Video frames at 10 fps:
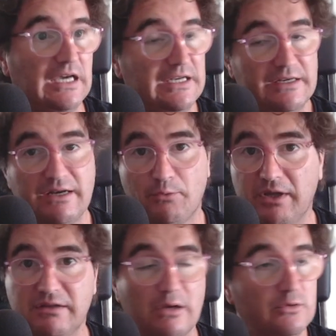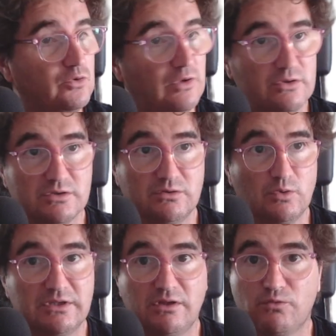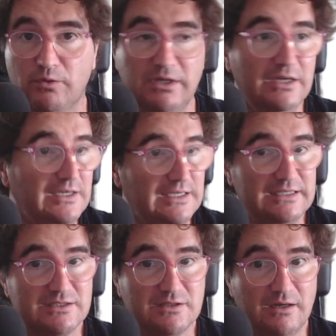and right now in 2023 it's